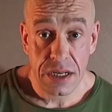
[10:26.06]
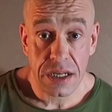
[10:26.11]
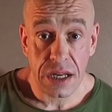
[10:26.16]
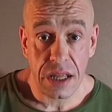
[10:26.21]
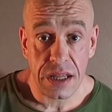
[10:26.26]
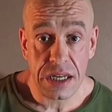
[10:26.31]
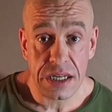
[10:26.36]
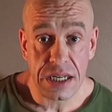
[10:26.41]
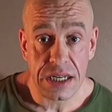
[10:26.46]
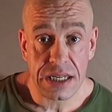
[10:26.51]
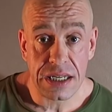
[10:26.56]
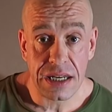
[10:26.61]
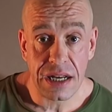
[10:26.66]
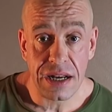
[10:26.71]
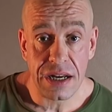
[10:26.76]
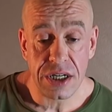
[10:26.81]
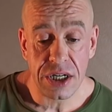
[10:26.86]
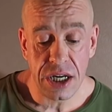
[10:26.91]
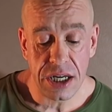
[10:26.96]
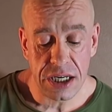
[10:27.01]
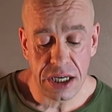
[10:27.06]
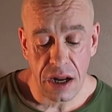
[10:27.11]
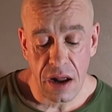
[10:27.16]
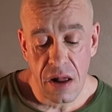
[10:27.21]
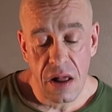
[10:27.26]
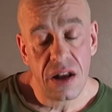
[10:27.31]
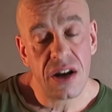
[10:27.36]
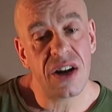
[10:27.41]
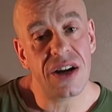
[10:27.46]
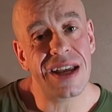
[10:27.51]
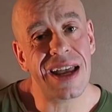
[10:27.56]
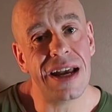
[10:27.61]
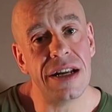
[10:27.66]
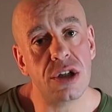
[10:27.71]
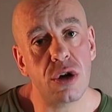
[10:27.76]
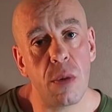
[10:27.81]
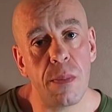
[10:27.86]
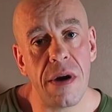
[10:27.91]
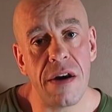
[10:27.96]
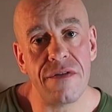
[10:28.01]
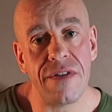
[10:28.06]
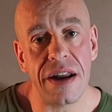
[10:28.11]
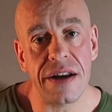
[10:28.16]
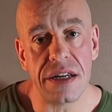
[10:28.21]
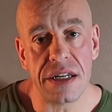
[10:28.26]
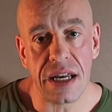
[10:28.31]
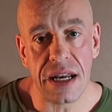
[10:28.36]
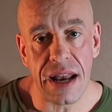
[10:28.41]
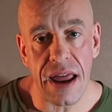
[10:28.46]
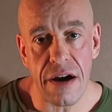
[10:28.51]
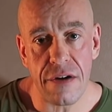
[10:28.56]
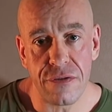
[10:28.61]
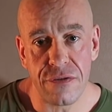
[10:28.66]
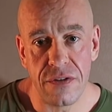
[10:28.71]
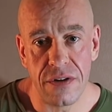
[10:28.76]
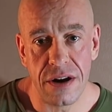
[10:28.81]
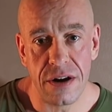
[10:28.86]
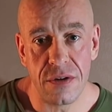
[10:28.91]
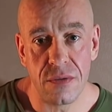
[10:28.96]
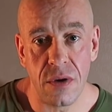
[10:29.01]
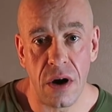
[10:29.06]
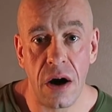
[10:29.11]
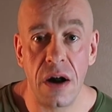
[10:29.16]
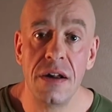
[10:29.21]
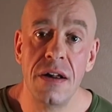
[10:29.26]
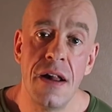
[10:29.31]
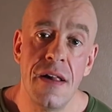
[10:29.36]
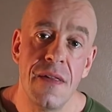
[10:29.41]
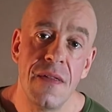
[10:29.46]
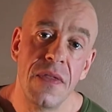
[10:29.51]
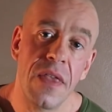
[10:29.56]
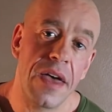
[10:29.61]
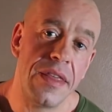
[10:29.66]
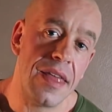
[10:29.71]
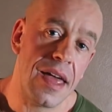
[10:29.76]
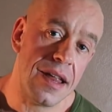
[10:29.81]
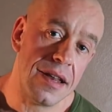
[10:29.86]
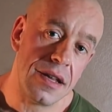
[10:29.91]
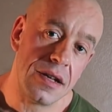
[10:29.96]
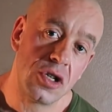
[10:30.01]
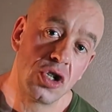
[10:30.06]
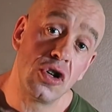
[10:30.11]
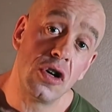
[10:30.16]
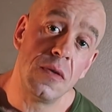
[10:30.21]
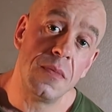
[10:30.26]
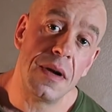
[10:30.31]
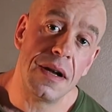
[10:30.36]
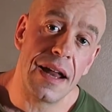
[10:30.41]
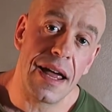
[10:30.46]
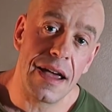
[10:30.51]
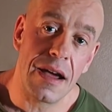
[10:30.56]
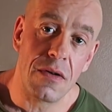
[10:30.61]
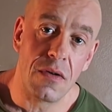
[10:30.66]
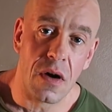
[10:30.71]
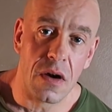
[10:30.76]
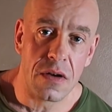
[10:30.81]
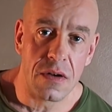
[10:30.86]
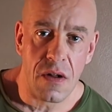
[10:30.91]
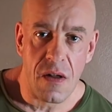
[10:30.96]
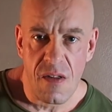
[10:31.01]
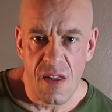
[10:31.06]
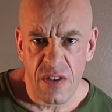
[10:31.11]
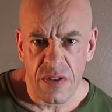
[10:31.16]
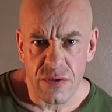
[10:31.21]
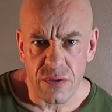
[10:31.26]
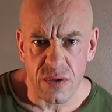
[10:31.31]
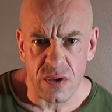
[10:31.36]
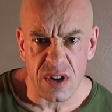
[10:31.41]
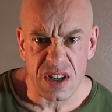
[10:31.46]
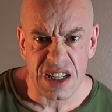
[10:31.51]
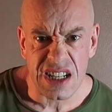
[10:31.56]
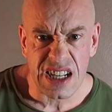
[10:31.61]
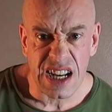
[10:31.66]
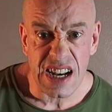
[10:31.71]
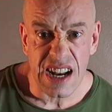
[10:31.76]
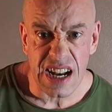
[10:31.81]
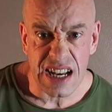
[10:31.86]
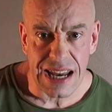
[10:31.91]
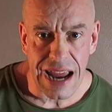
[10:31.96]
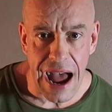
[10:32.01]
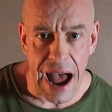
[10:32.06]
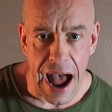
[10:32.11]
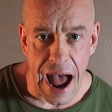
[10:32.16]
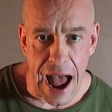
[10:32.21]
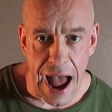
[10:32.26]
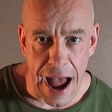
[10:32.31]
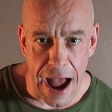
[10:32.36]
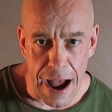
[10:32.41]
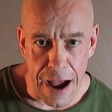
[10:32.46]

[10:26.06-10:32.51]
So this is delicious. Gonna get into a bit of editing now for a little while and then join me later on for dinner time.